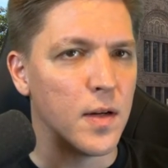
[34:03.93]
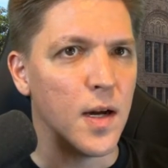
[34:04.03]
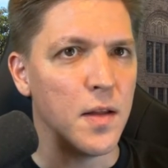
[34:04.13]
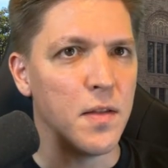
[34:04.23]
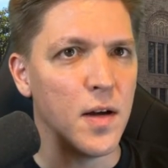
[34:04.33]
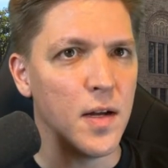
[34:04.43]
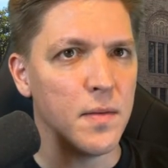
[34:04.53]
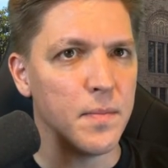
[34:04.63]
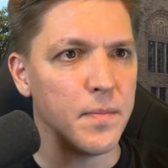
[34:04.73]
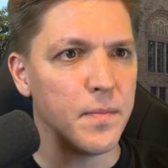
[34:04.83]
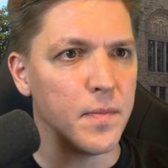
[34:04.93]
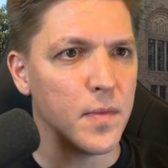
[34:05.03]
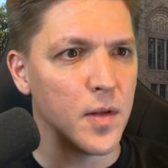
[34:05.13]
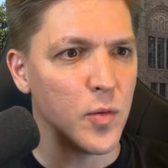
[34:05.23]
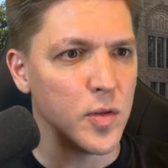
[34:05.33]
I thought
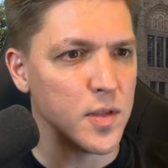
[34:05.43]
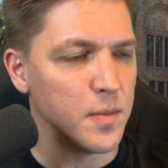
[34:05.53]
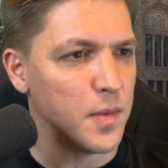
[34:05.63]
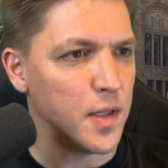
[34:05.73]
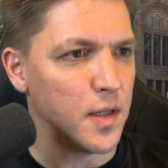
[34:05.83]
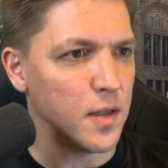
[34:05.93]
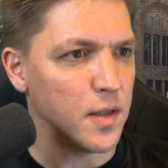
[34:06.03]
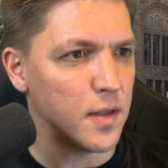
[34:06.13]
there were some like